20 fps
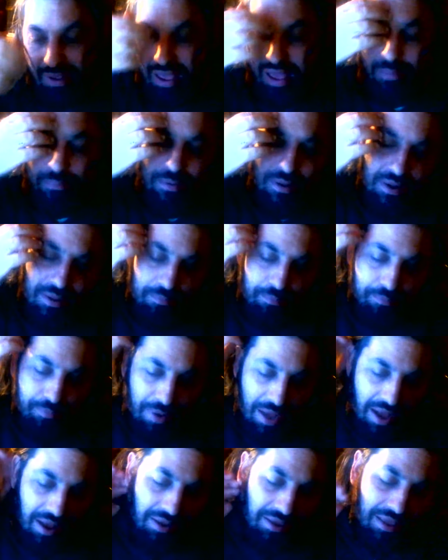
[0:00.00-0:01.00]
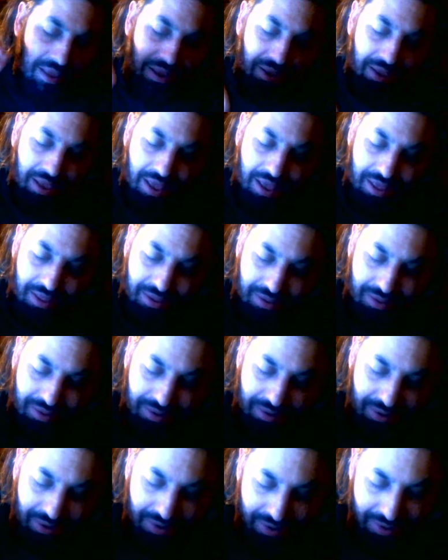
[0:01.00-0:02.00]
happen in packing,
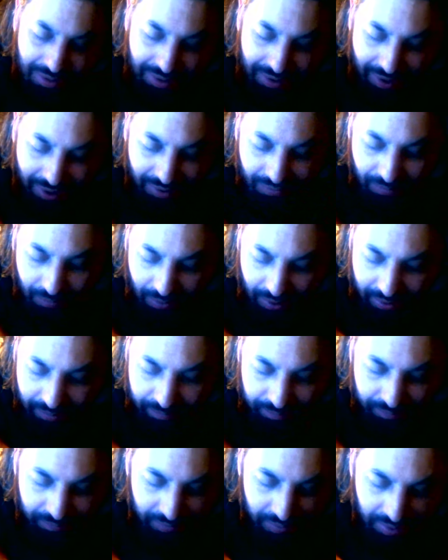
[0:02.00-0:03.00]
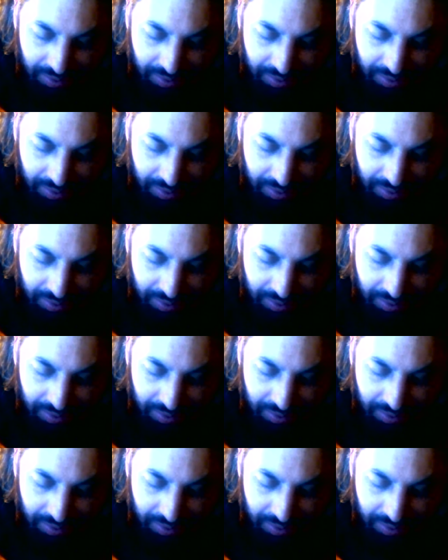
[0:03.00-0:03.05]
and there's one.